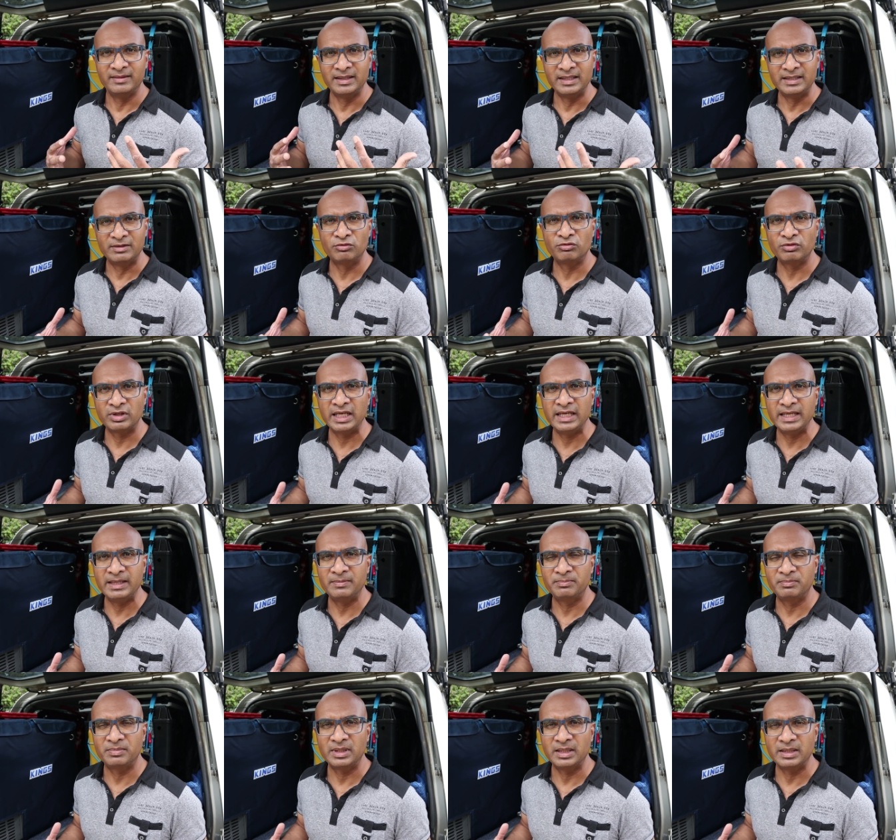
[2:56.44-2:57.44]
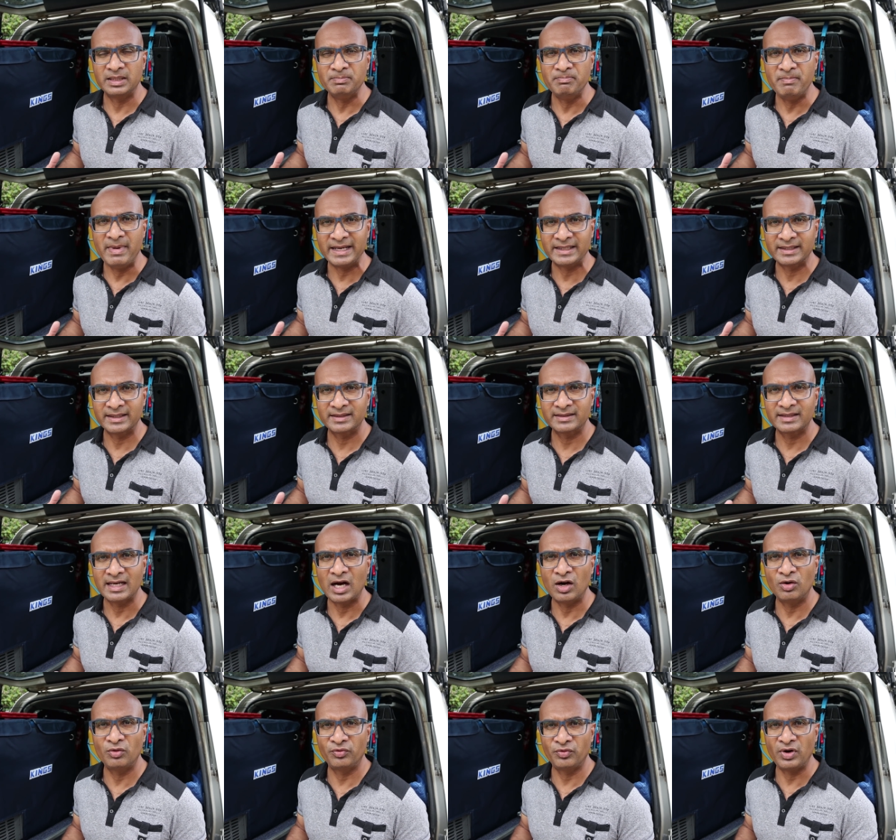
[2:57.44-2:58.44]
it really matters
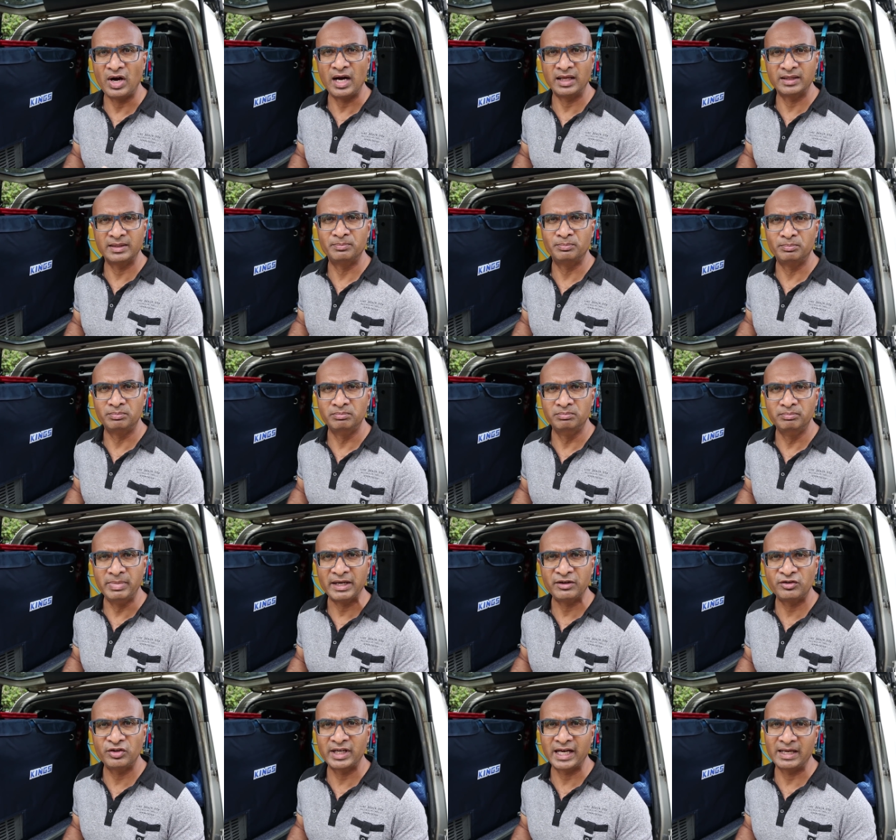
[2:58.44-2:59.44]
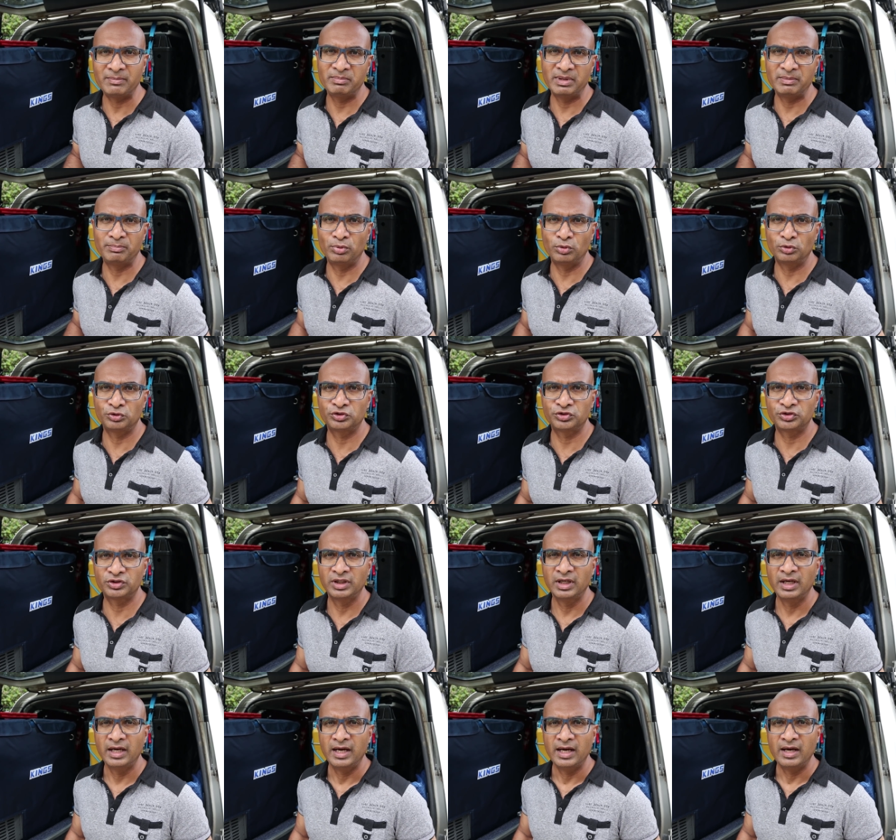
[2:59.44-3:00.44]
how far the battery can be
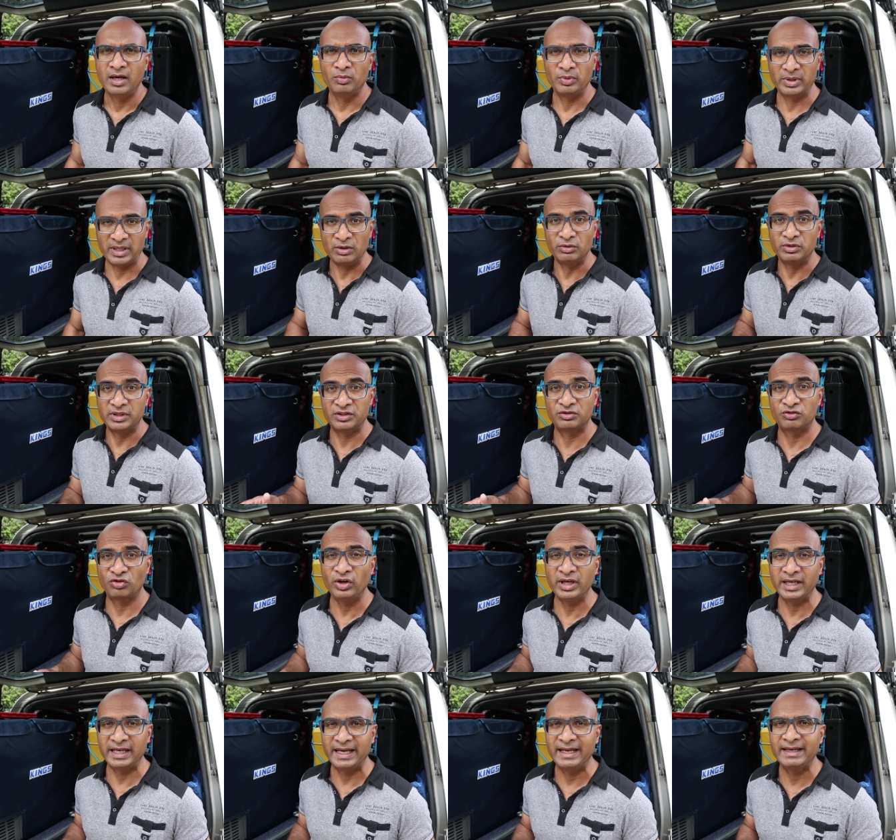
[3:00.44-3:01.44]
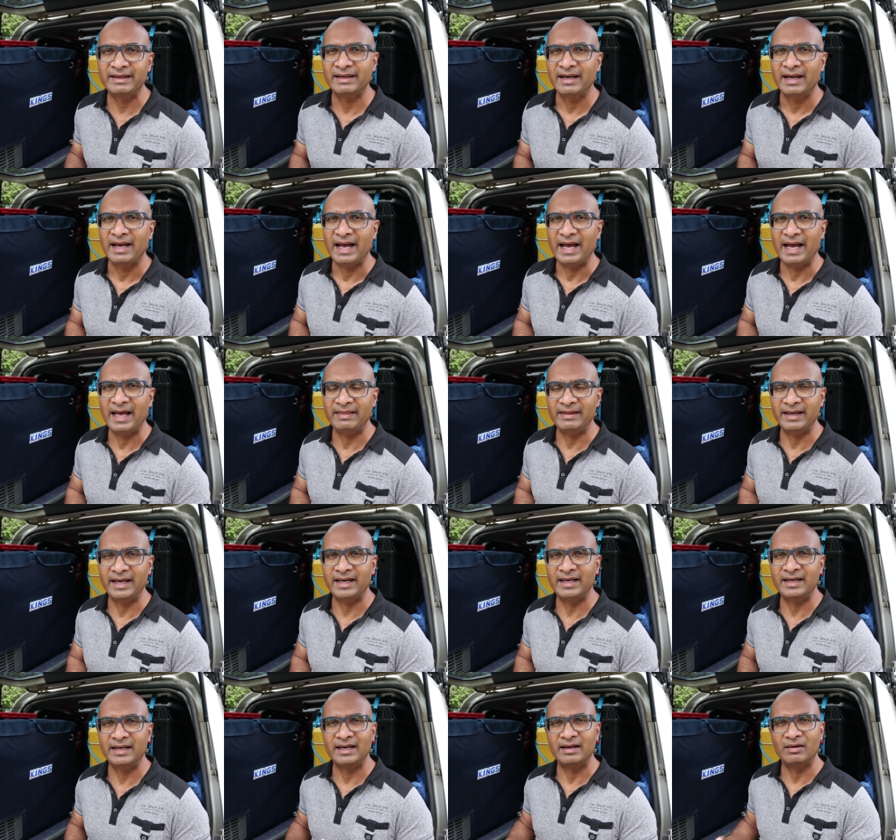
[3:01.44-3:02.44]
pushed without destroying it, and
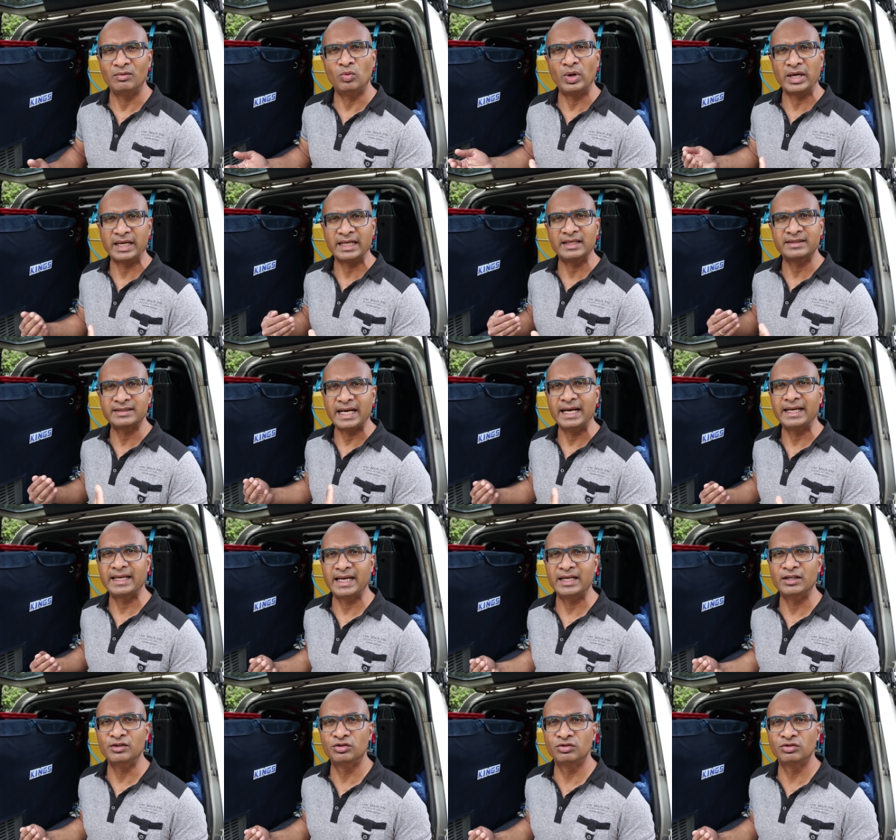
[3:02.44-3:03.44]
then what else I can